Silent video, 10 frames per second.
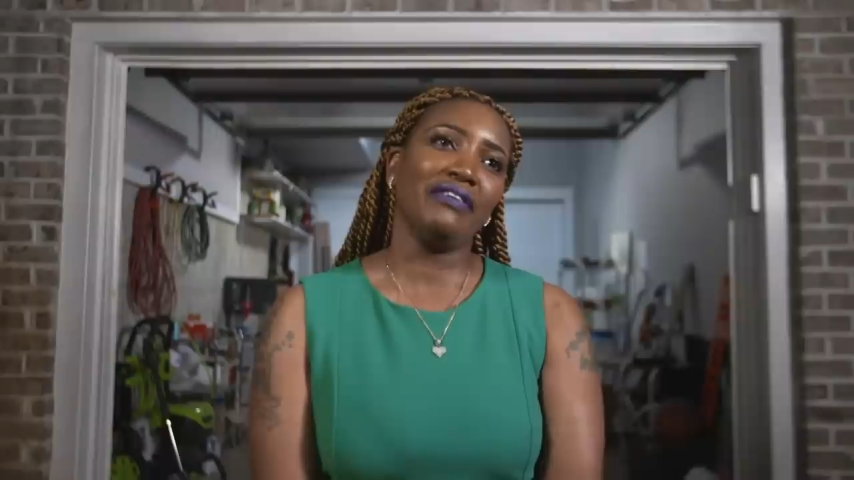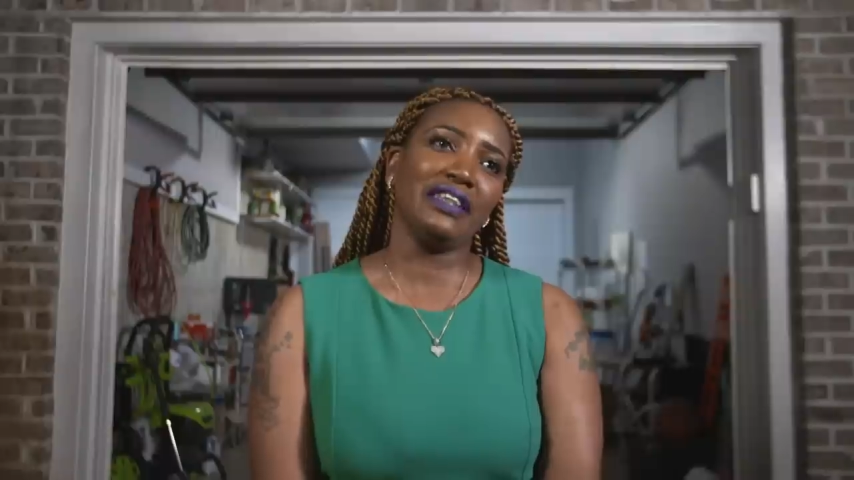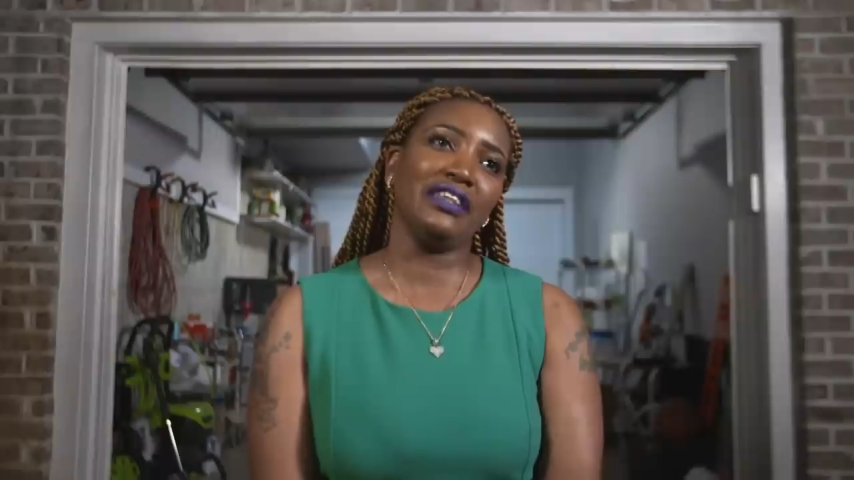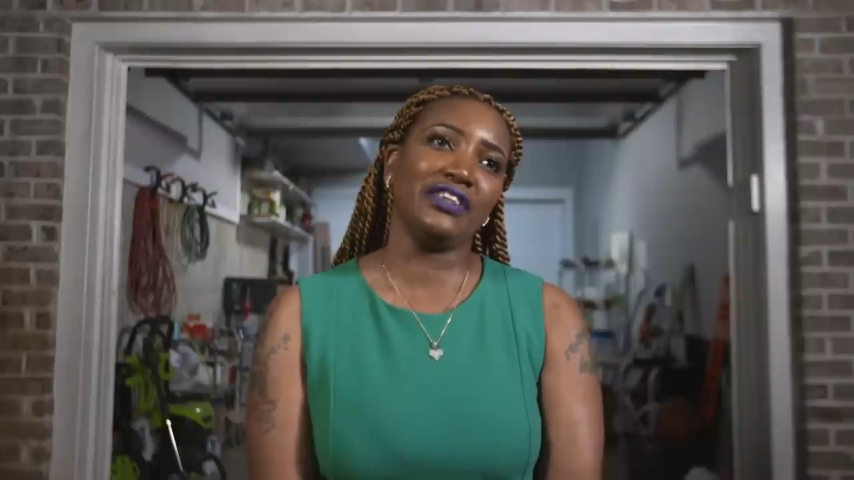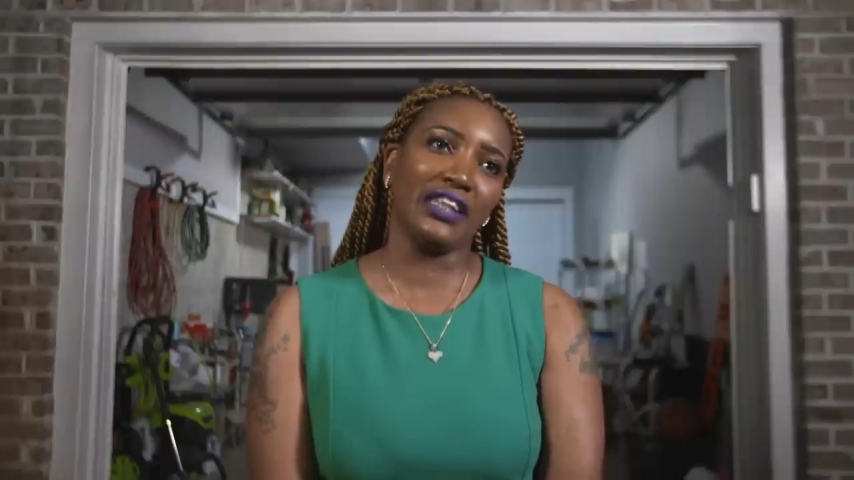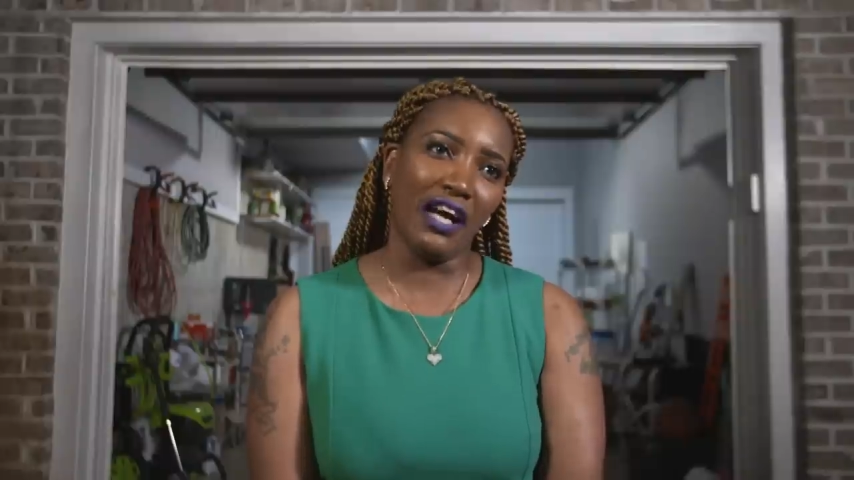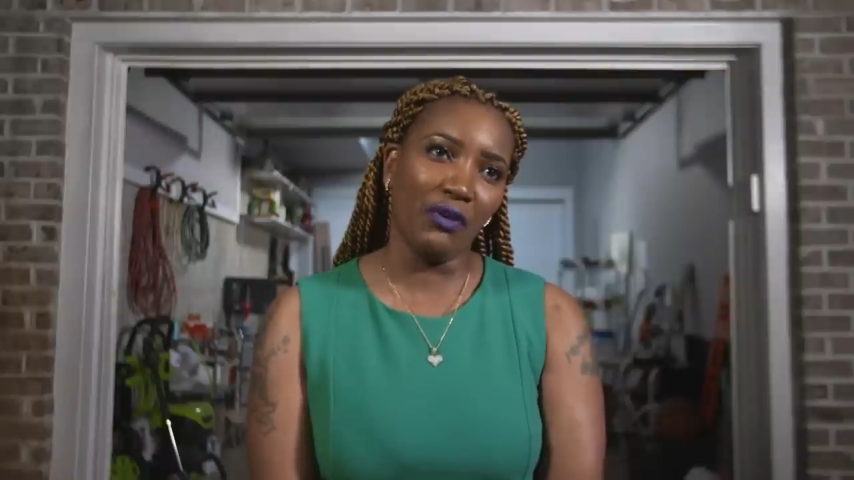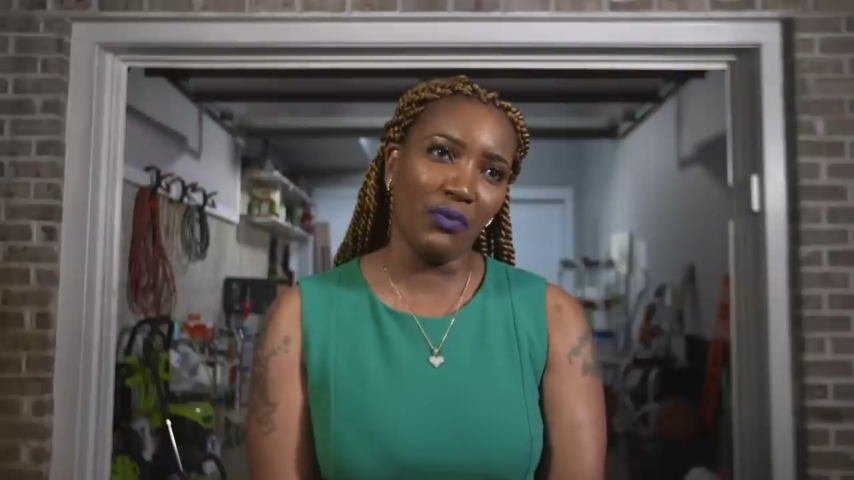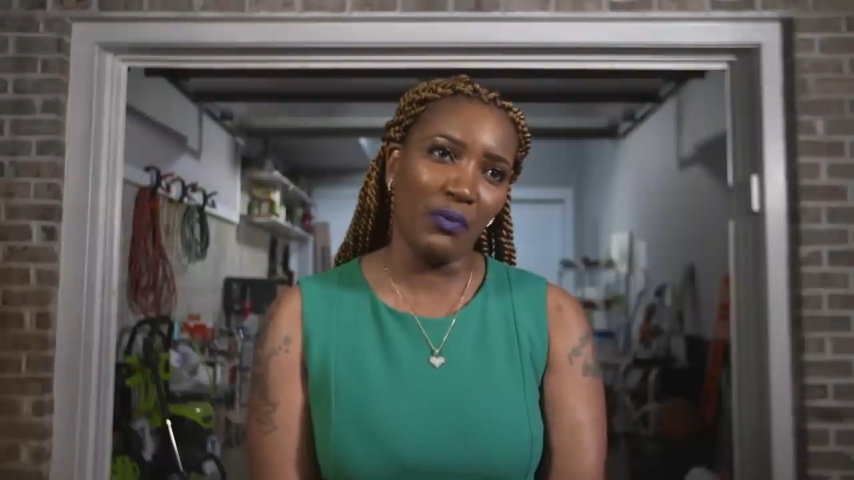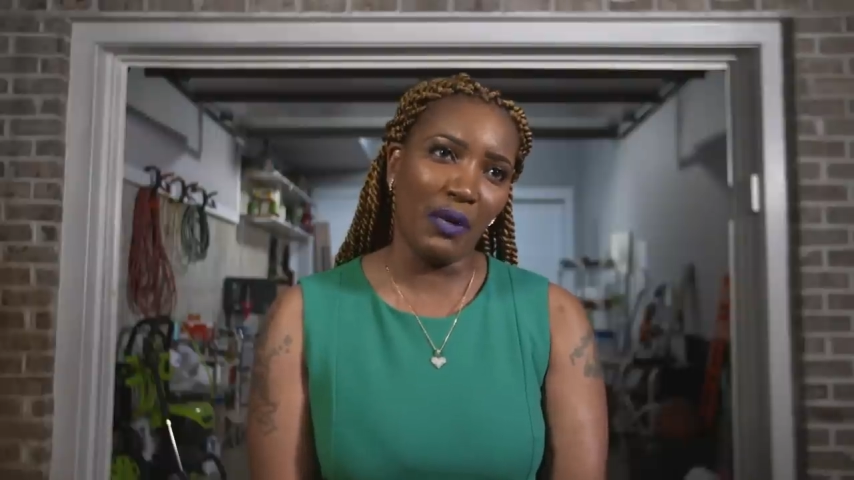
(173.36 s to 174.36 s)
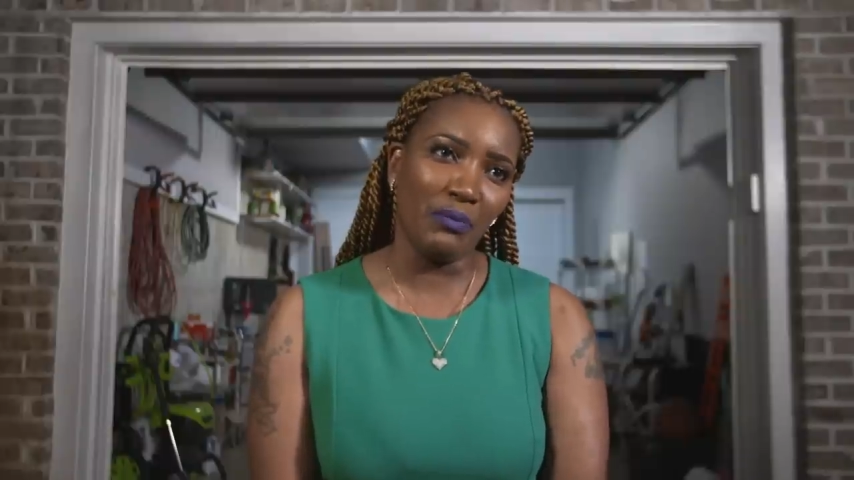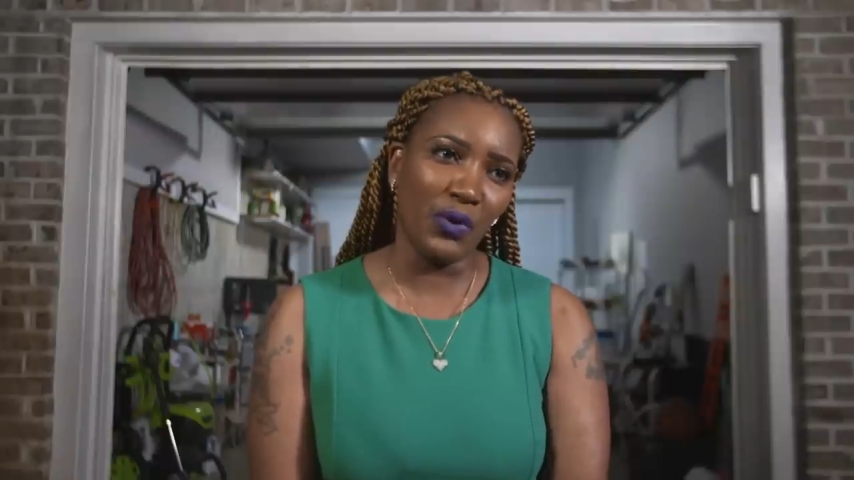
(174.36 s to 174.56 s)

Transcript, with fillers: was in the shower one